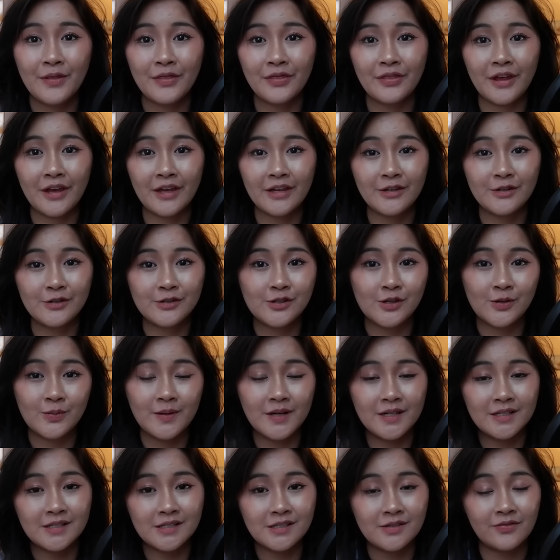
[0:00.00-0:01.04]
but thank you so
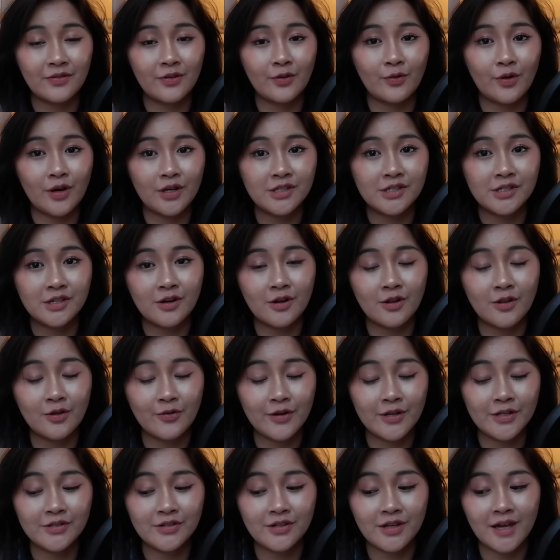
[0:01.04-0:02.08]
much for watching all the
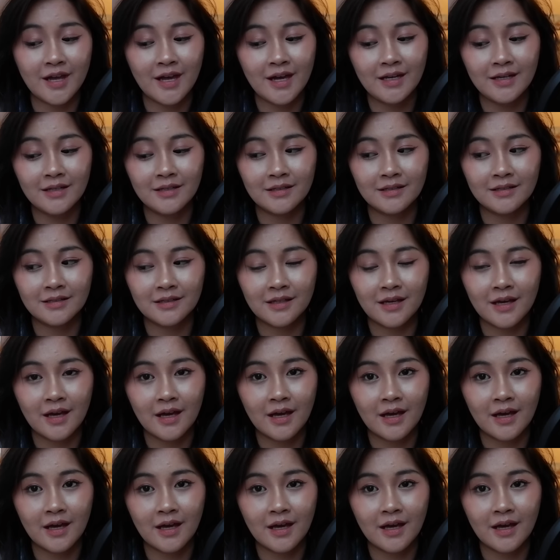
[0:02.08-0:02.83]
way to the end.